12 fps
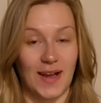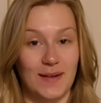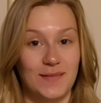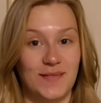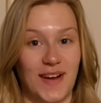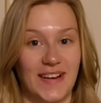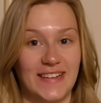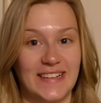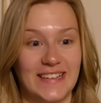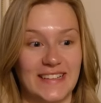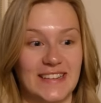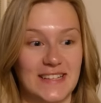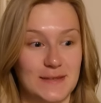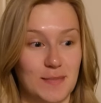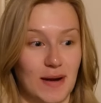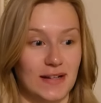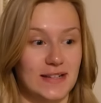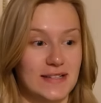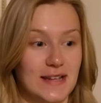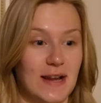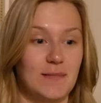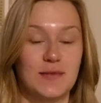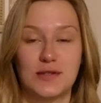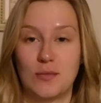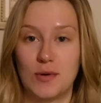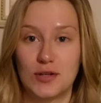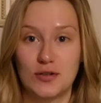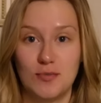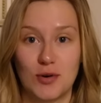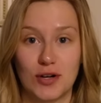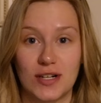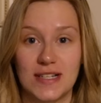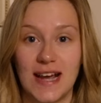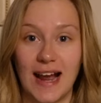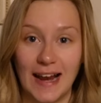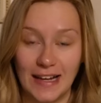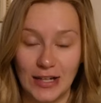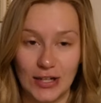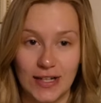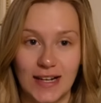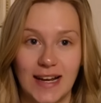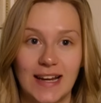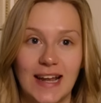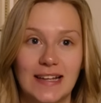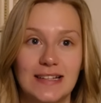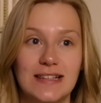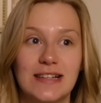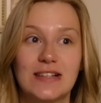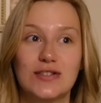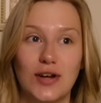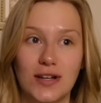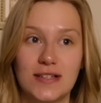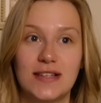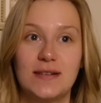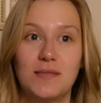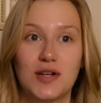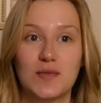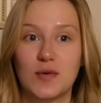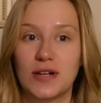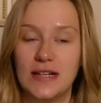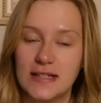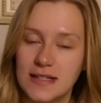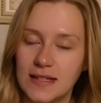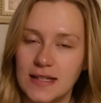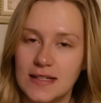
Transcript: I'm finding this pregnancy, I'm so much more tired and I get exhausted much more easily.